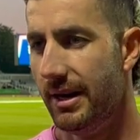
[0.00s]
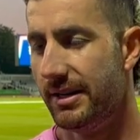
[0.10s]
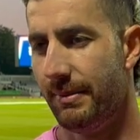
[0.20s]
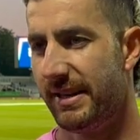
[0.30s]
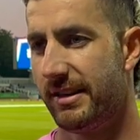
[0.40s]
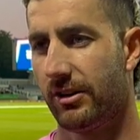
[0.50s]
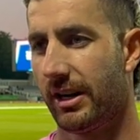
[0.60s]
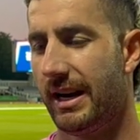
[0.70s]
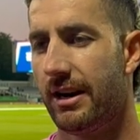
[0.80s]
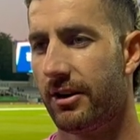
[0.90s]
domestic
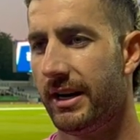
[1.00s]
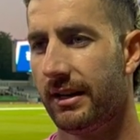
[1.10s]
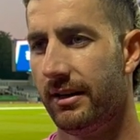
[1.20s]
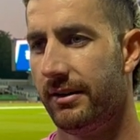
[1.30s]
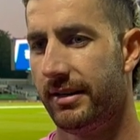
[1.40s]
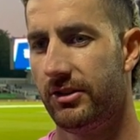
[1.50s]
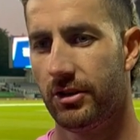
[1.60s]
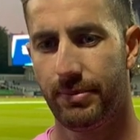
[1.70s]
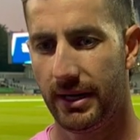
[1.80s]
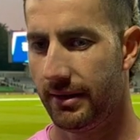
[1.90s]
cricket here in England. He
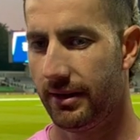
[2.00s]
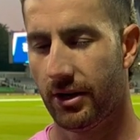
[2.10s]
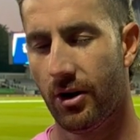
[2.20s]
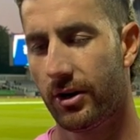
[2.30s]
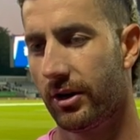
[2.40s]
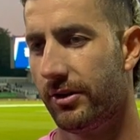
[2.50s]
should be, you know, knocking on